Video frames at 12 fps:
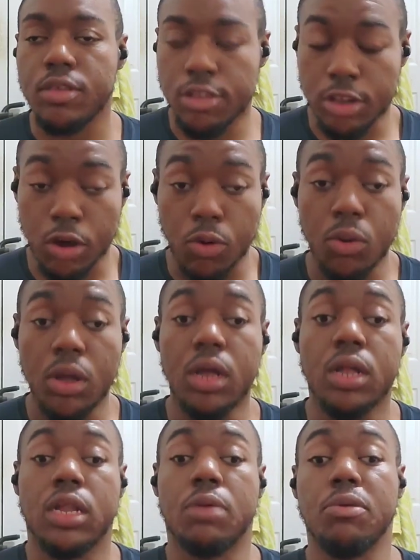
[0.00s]
So
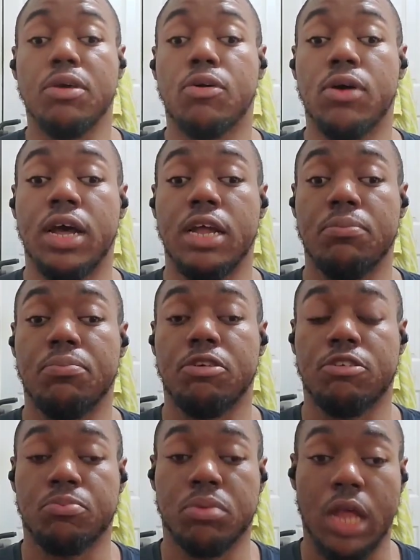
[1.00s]
let me go ahead and
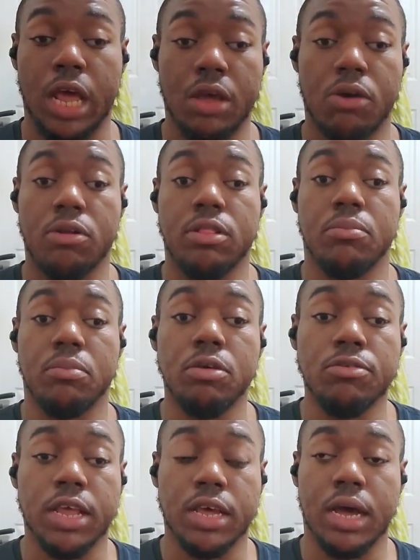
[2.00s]
push play on the
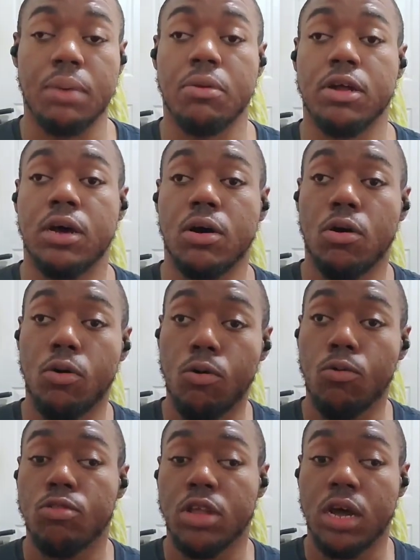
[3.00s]
music. I'm going to
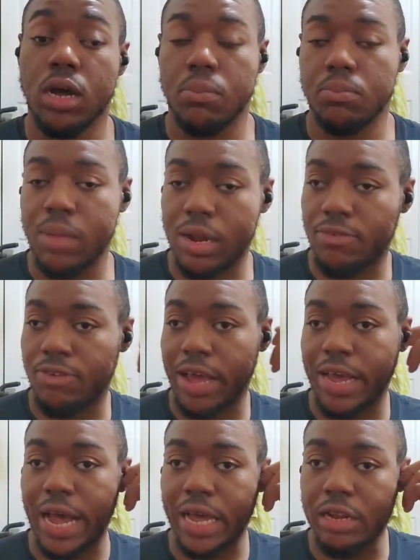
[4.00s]
hold up. Matter of
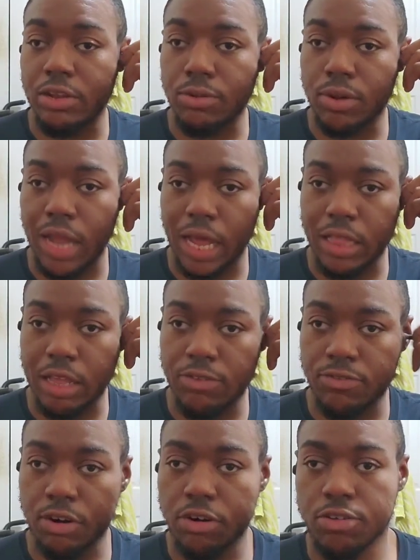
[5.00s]
fact, I can do it like this
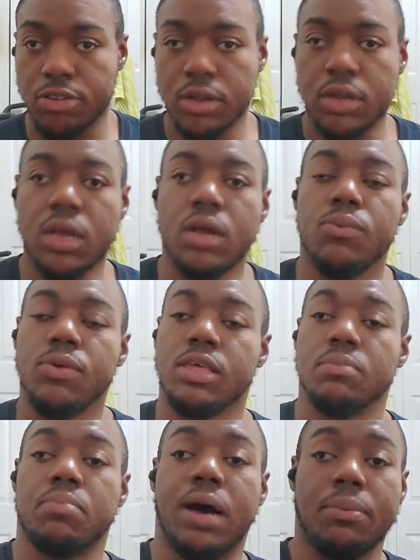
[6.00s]
first. We
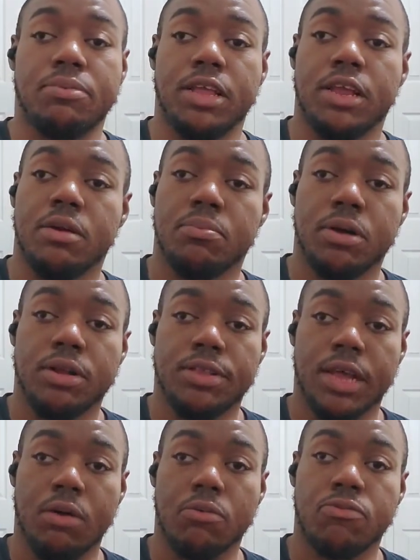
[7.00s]
can pop the
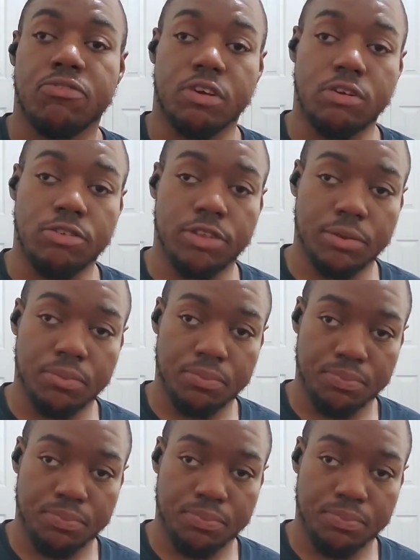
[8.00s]
earbuds out first.